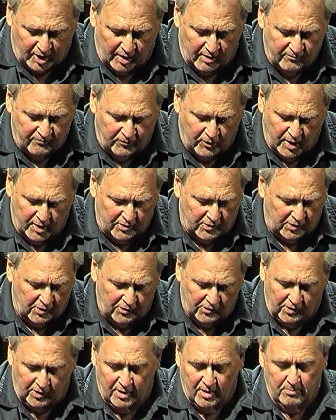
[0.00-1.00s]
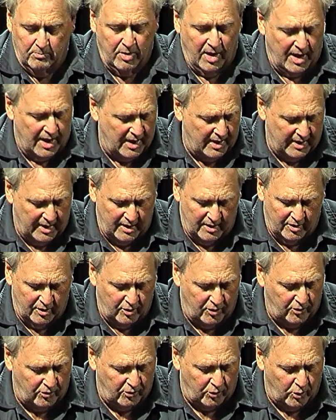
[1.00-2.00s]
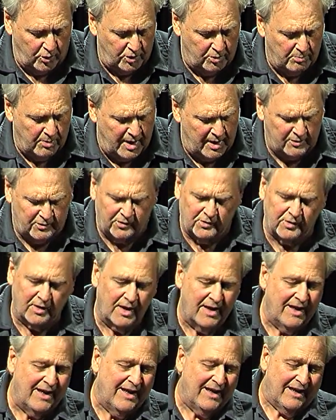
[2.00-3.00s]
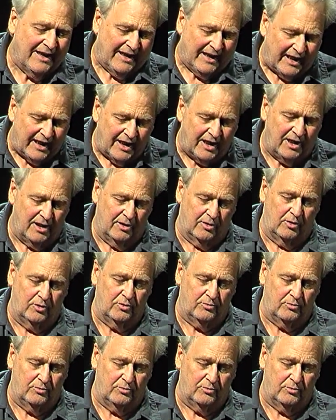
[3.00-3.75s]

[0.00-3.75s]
fuzzes and the distortion boxes, it